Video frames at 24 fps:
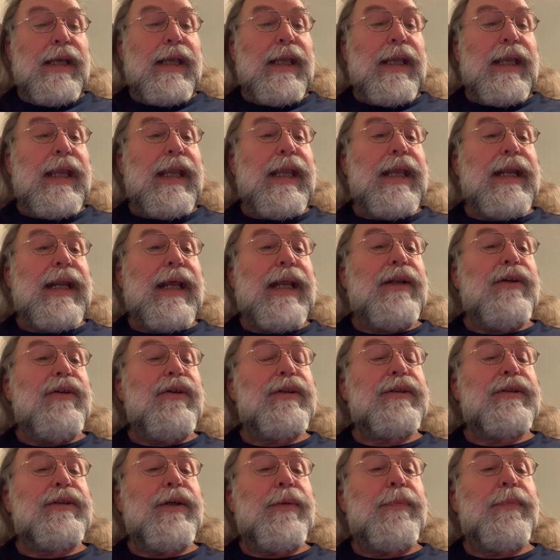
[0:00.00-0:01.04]
and I
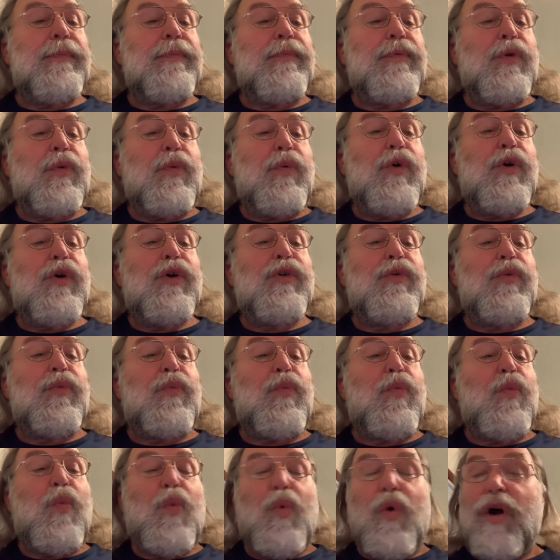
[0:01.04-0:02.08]
looked up the
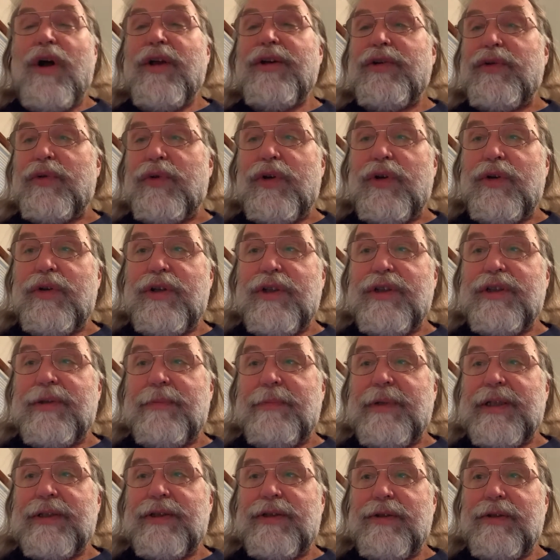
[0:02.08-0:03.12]
word wanderer just to
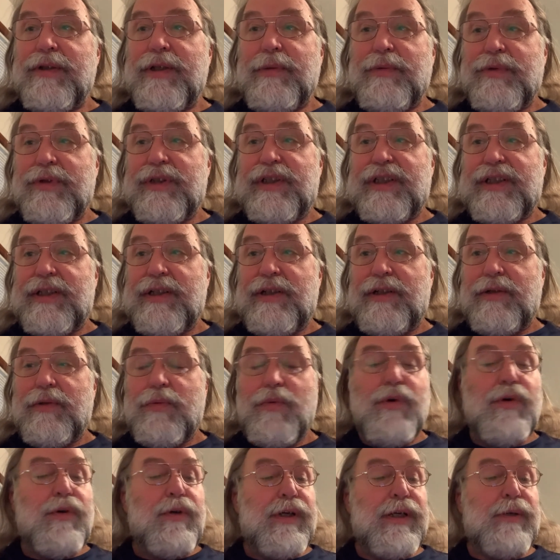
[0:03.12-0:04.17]
make sure there was still a
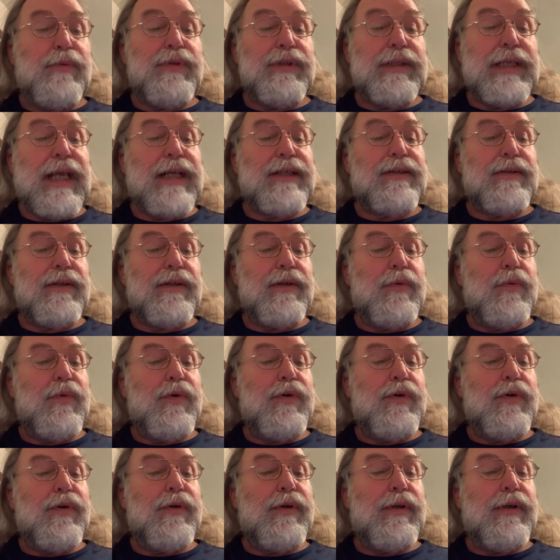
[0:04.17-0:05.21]
word. It was actually a
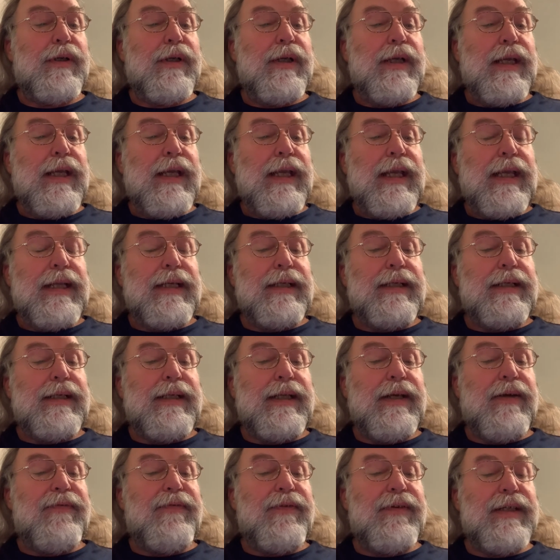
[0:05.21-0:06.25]
word, and the
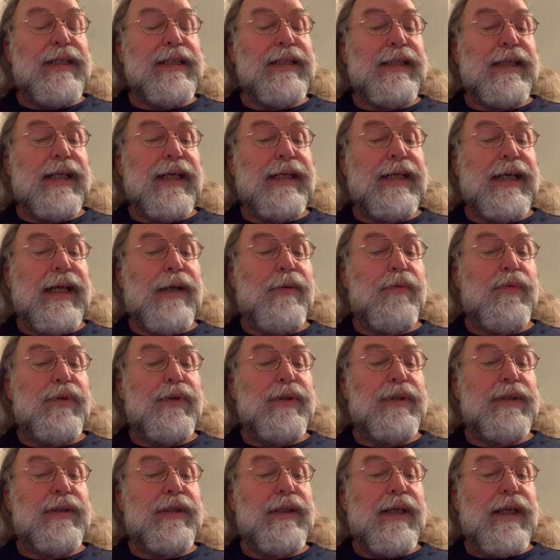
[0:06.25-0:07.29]
definition I got
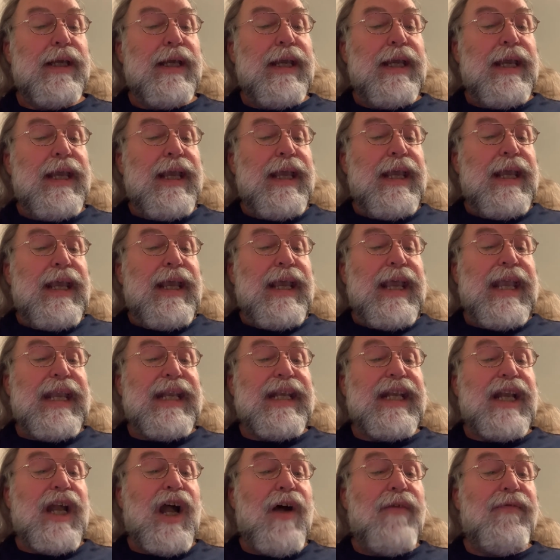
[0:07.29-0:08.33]
was a
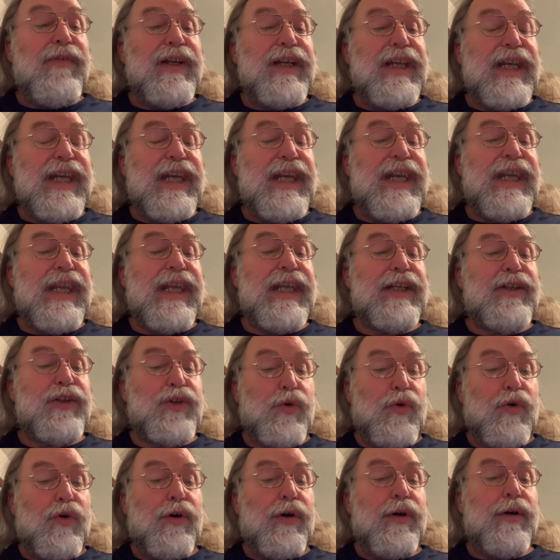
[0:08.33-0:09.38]

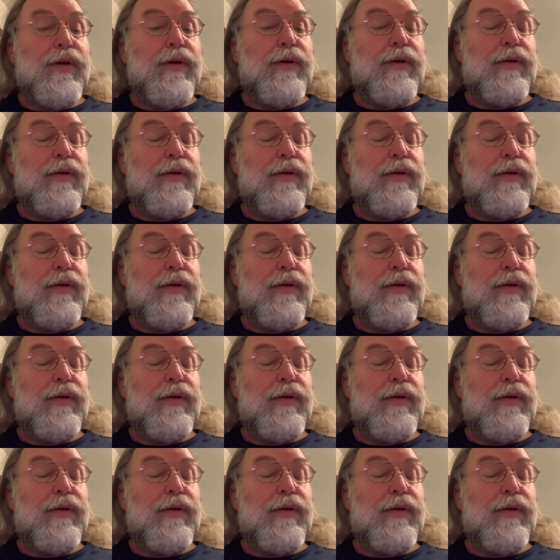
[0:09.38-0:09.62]
covenantor